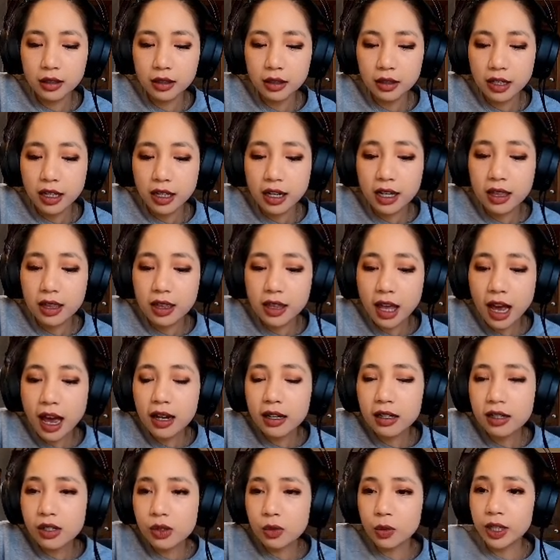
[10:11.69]
And that
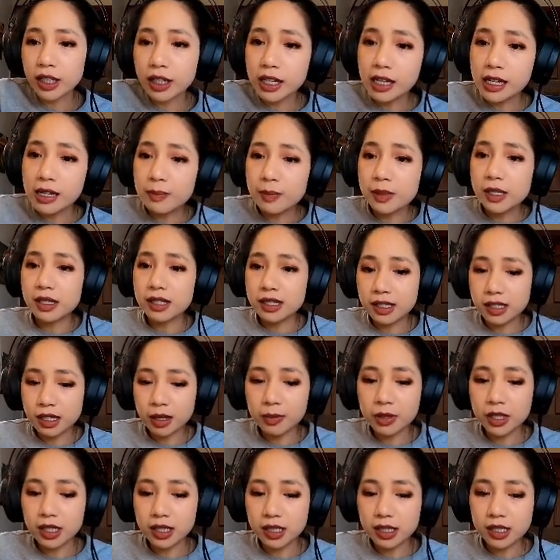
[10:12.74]
is what keeps the
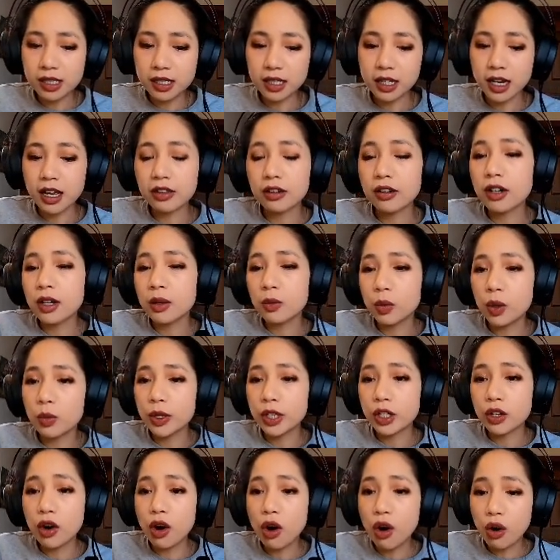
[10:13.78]
substance together. And what we
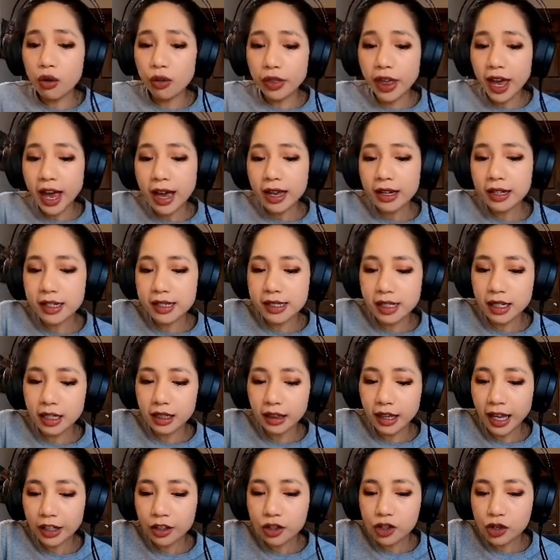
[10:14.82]
call that is
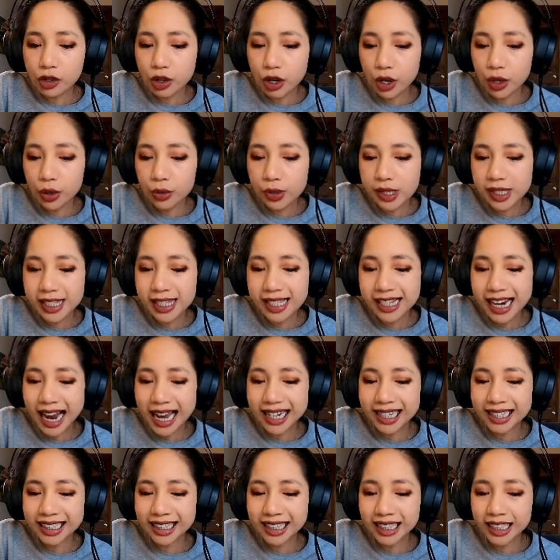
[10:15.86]

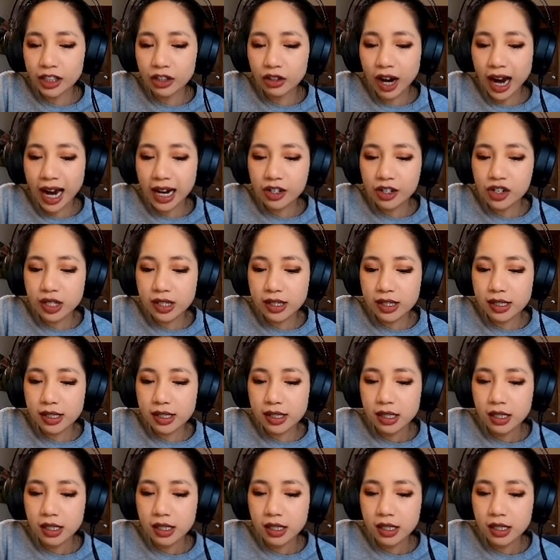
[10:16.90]
electrostatic interactions.